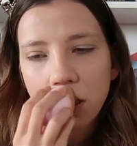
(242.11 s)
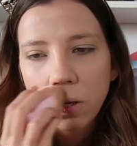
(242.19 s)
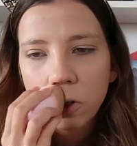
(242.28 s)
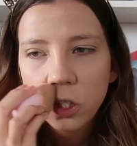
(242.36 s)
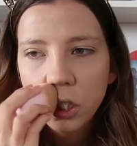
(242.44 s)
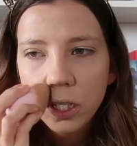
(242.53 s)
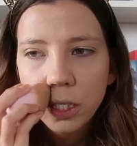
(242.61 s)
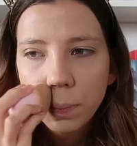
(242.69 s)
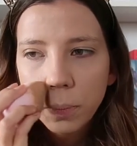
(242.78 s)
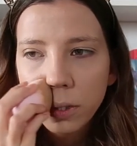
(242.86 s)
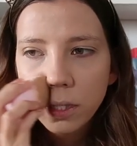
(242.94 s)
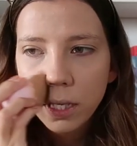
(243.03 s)
So she's
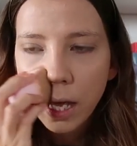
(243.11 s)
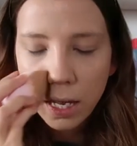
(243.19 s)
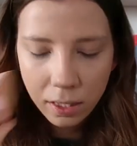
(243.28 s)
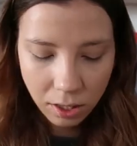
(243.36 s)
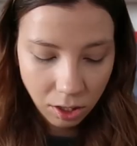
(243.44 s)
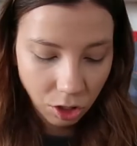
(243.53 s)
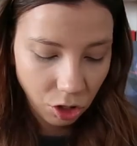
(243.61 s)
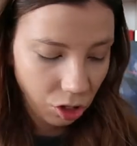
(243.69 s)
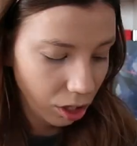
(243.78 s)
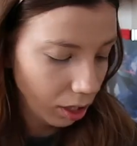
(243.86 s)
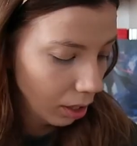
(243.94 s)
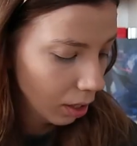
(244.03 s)
possessed,
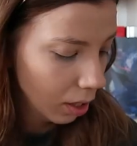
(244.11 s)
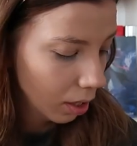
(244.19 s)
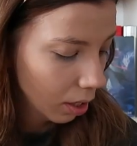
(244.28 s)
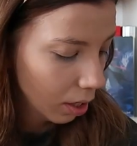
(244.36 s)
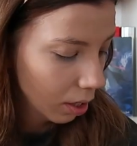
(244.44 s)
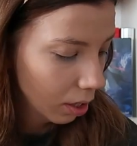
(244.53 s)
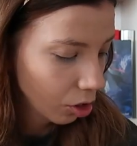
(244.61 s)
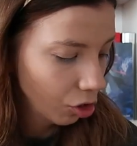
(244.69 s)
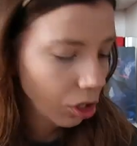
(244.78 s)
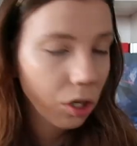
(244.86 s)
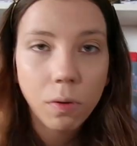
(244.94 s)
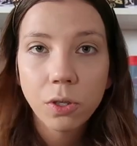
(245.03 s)
she
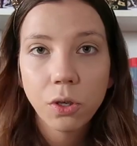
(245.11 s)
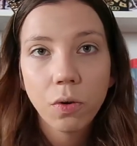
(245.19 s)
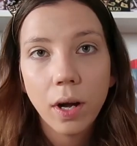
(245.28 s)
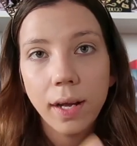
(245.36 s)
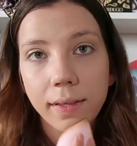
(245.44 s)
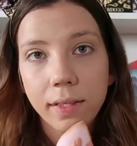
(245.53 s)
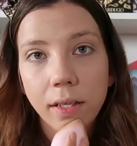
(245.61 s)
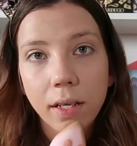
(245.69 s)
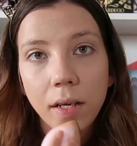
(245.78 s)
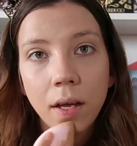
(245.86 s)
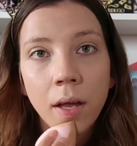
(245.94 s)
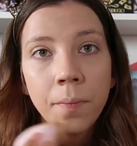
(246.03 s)
goes
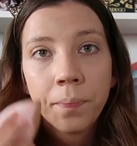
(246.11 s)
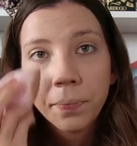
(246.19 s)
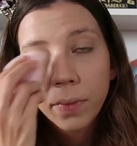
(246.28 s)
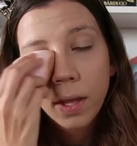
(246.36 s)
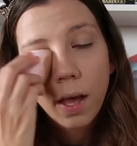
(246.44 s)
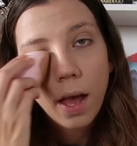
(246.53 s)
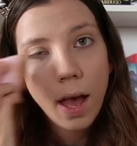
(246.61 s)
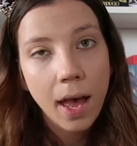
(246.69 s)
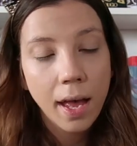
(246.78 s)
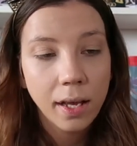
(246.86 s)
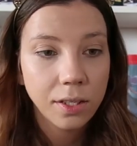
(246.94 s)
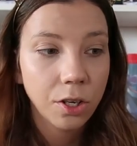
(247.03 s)
crazy,
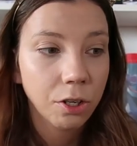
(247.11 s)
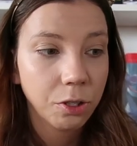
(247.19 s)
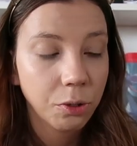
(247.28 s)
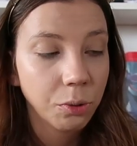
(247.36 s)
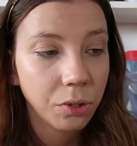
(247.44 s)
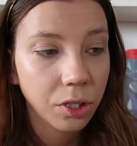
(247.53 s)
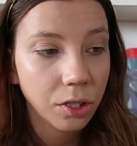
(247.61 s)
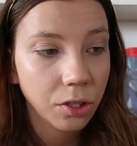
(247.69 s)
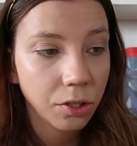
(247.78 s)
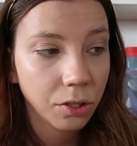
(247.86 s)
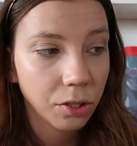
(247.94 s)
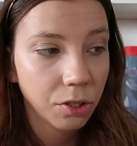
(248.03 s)
and her two
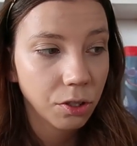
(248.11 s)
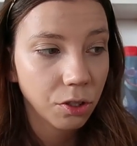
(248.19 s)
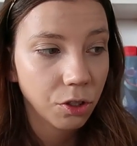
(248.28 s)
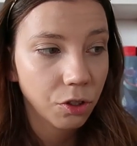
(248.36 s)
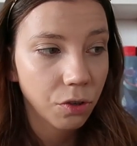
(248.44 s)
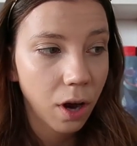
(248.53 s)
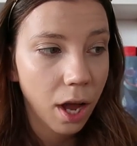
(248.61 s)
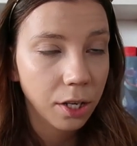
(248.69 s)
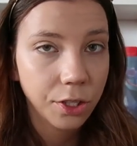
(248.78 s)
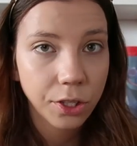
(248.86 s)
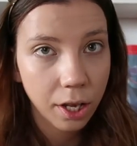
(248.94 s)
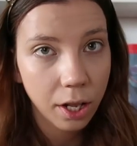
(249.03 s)
sisters
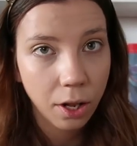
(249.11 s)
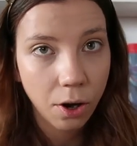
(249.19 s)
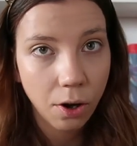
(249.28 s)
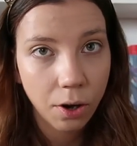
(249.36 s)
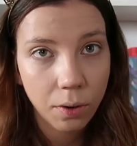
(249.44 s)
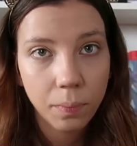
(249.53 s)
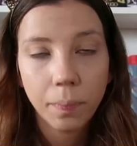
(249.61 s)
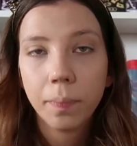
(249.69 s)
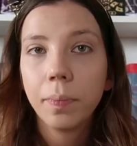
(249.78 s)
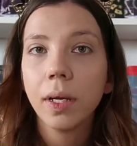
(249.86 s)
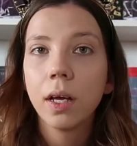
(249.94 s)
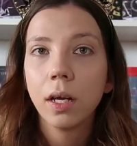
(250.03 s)
tried to kill her
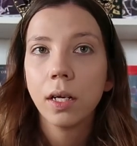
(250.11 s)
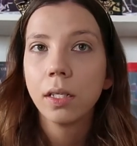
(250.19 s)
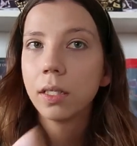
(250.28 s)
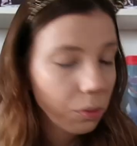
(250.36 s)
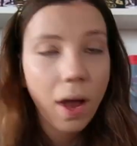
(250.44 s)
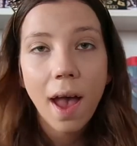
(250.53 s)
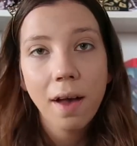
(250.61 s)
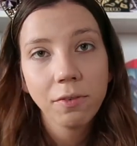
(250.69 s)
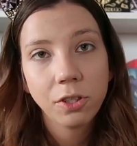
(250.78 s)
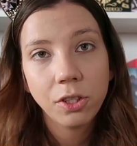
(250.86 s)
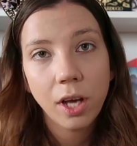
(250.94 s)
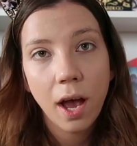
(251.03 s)
because two
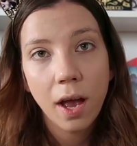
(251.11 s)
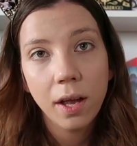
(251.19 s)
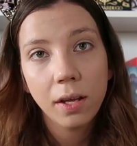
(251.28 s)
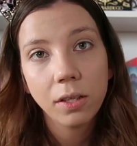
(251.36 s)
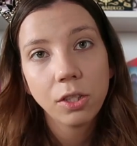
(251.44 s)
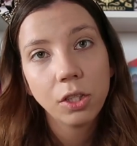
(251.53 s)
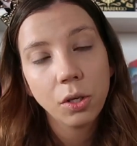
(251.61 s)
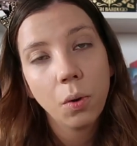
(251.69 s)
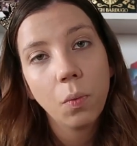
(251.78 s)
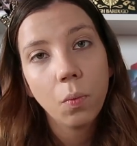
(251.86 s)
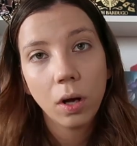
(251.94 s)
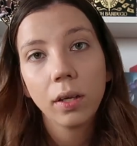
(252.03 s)
have to die
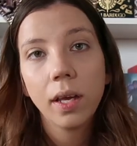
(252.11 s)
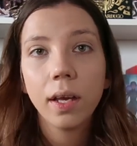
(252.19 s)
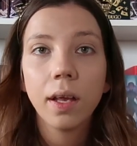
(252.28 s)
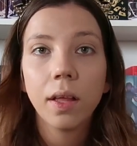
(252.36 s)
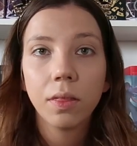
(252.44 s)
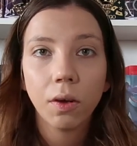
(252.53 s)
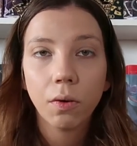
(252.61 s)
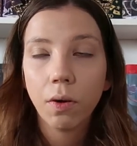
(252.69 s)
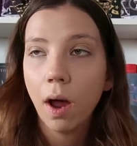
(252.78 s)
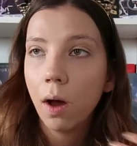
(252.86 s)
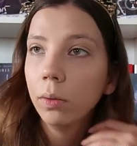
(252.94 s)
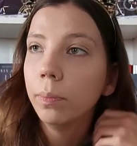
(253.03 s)
so one can get the
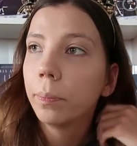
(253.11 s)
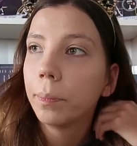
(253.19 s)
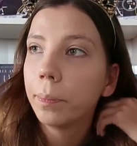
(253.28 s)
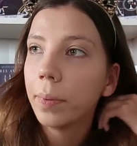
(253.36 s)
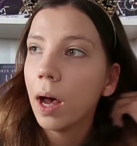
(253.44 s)
crown.